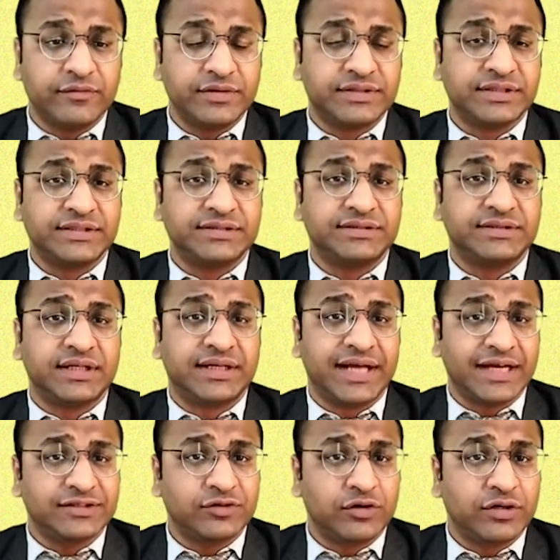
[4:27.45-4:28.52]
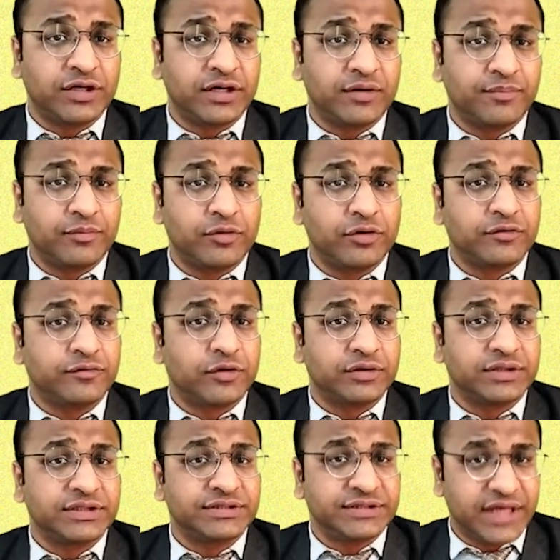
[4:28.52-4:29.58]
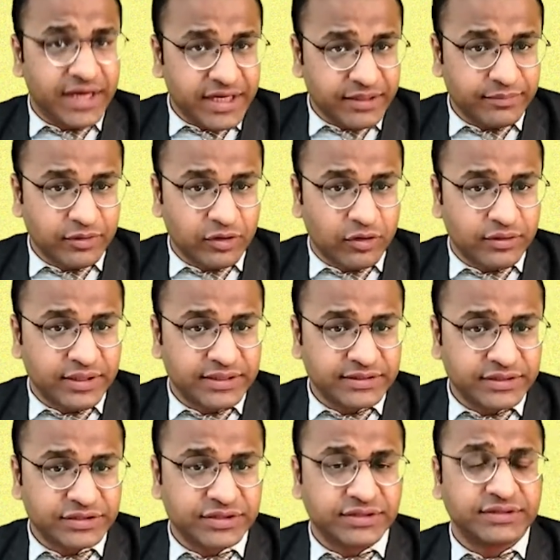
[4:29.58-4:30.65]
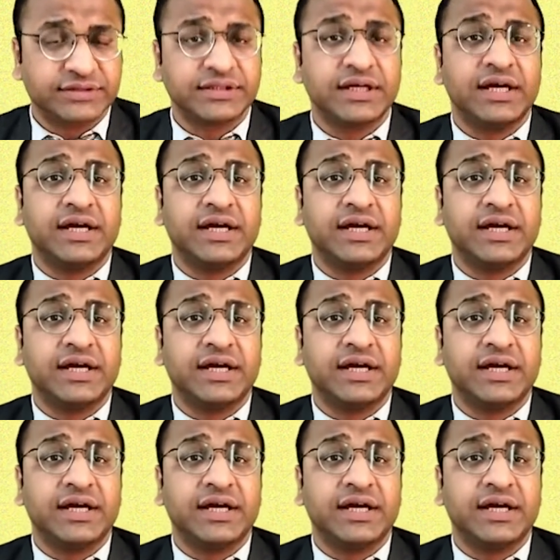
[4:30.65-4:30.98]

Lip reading: which is the tax audit report for the charitable organizations,